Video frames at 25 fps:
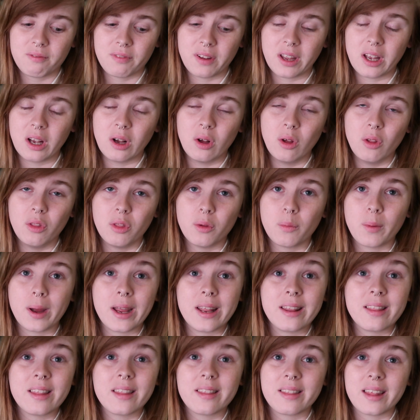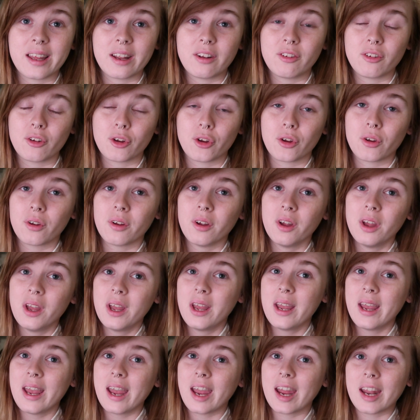feel the way that they do.
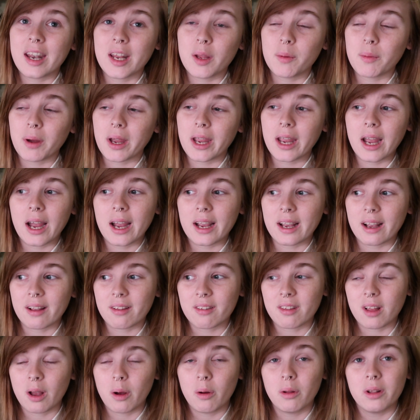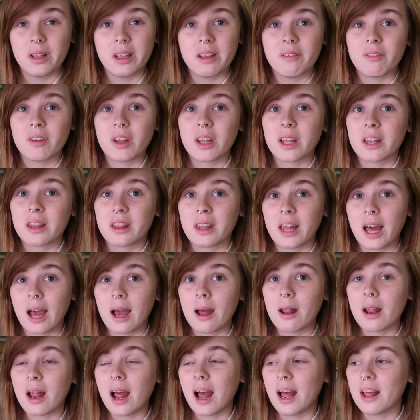Anyway, I guess I'll leave it at
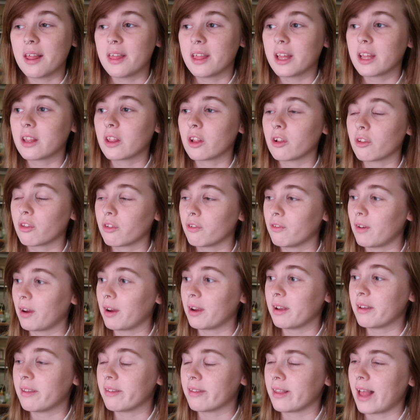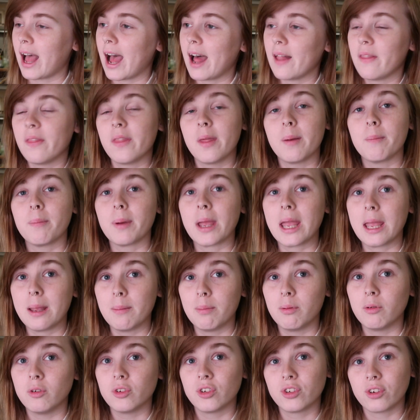that. I think that it's very sad that
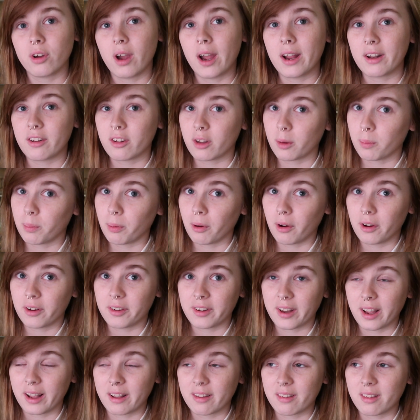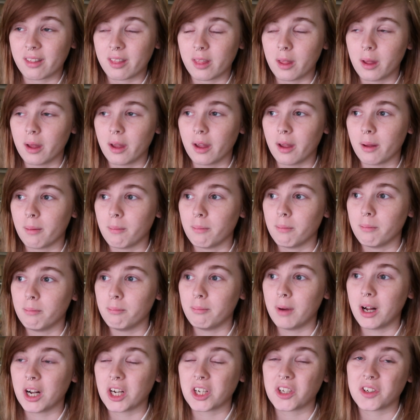people tried to protest the
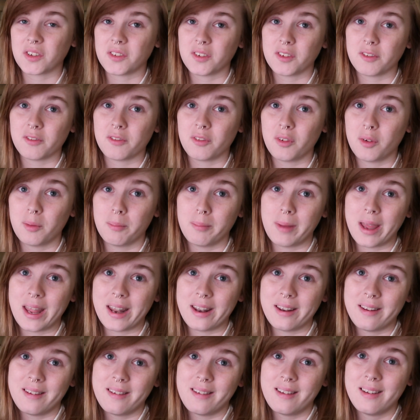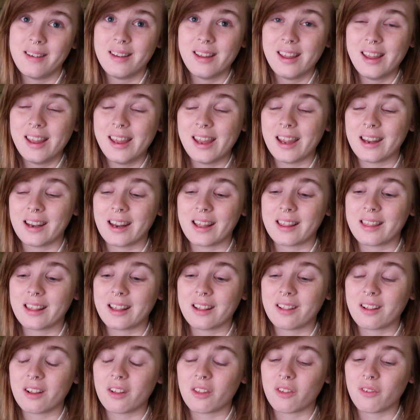March for Men, and I
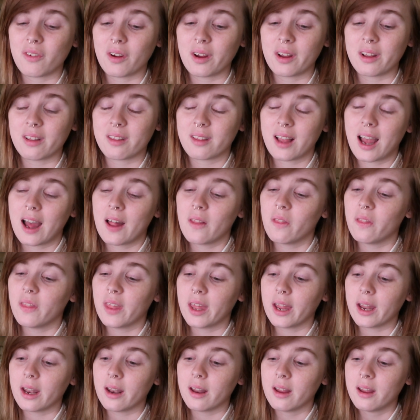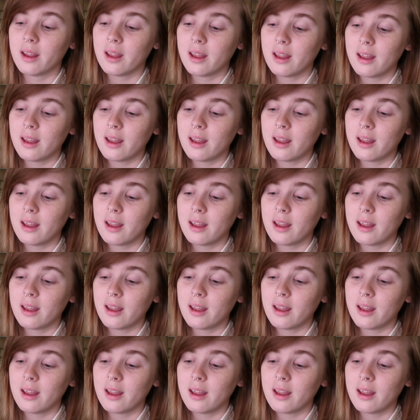think that it's very sad that